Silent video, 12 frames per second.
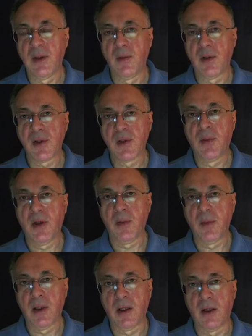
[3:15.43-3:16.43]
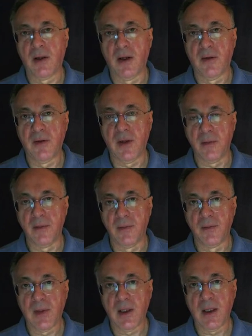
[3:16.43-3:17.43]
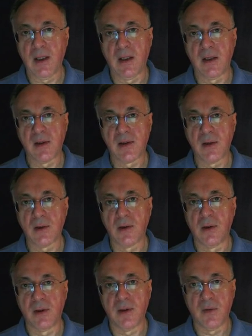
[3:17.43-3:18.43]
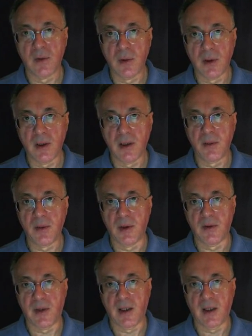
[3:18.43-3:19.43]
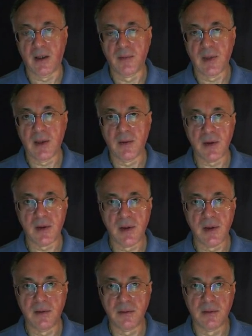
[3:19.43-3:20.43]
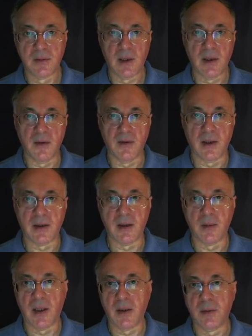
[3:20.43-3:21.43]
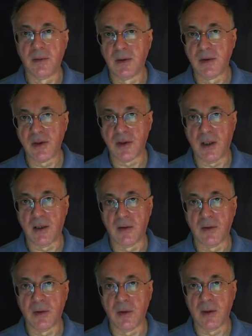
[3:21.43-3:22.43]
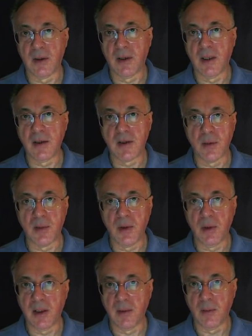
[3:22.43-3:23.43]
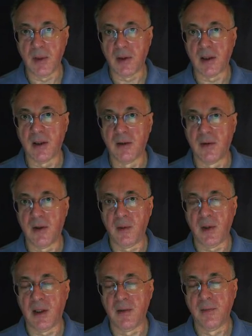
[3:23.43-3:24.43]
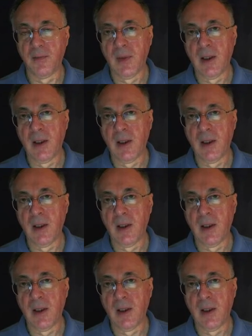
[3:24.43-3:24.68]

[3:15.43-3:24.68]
The most popular of them is so-called the Vaucouleurs profile. It was invented by Gerard de Vaucouleurs, and it's a purely empirical formula.